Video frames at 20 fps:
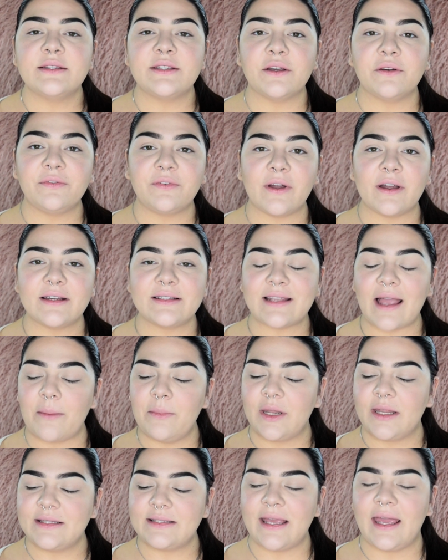So first
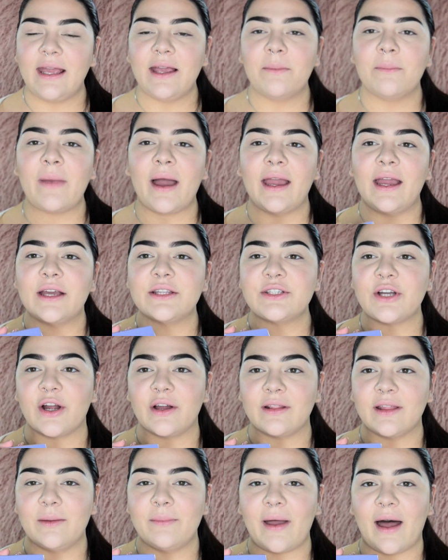I'm going to take my
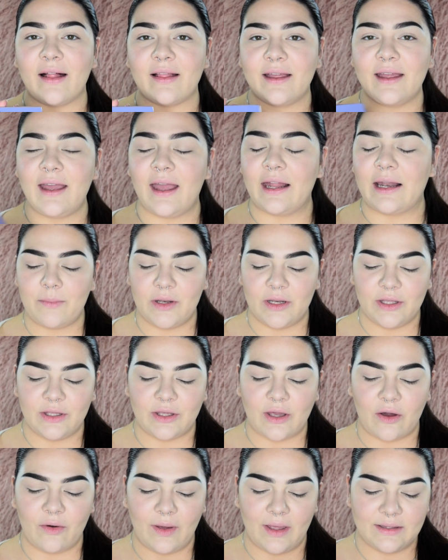Tartlette palette and I'm going
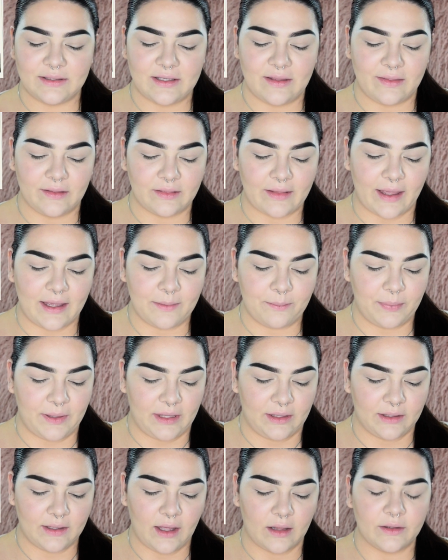to go into the light
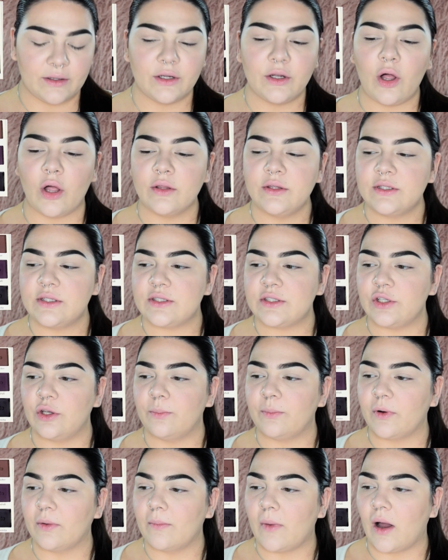pink color called
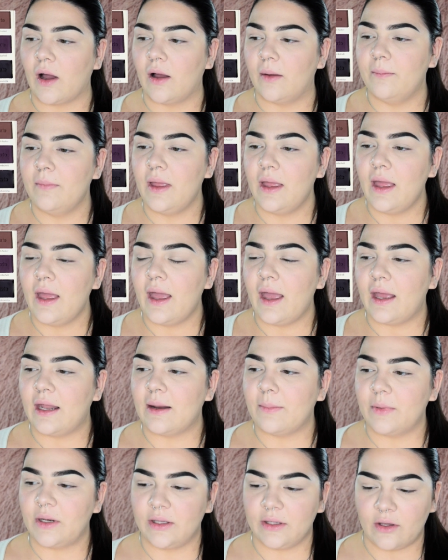Super Mom,
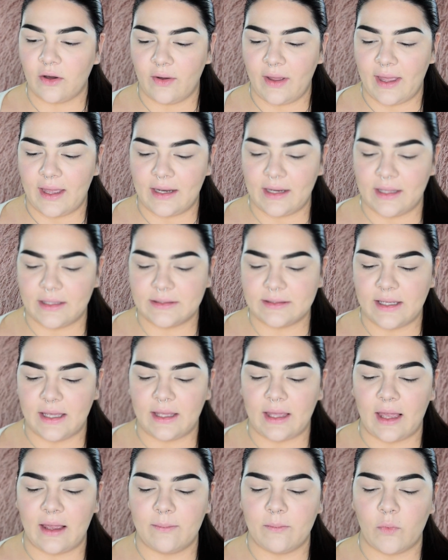and I'm going to go ahead and
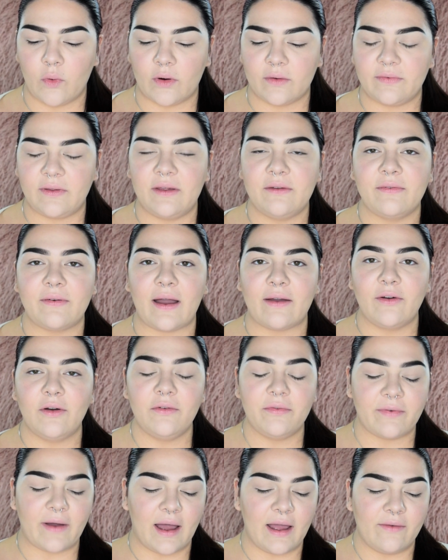take a Morphe
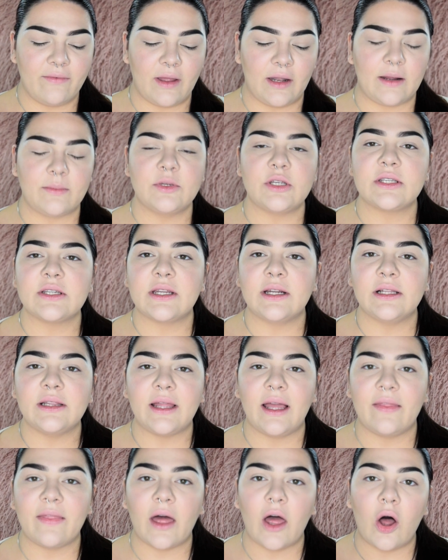M505 and I'm just going
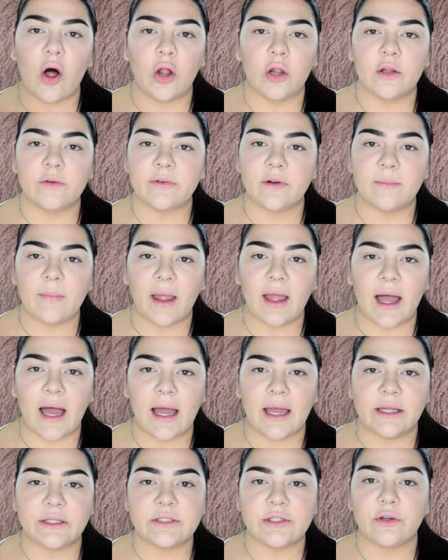to lay that all over my
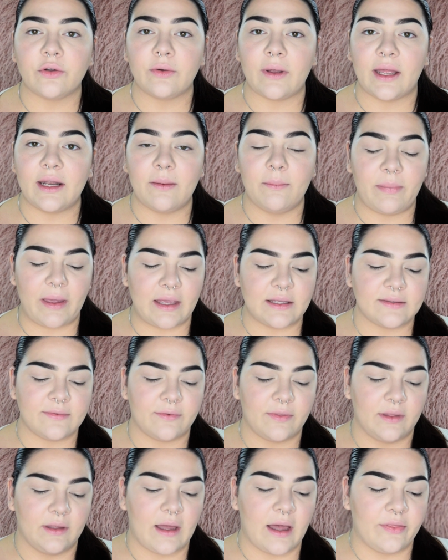eye to create a base
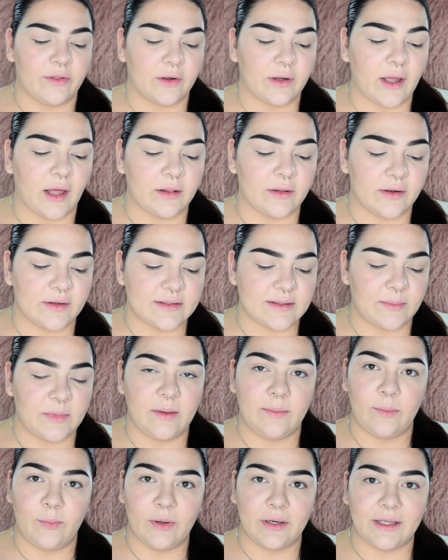for the other colors I'm
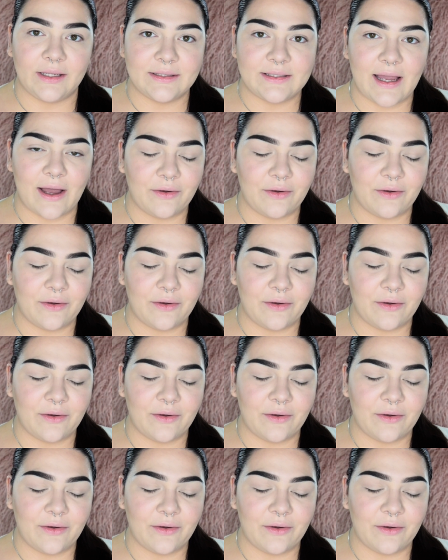going to be putting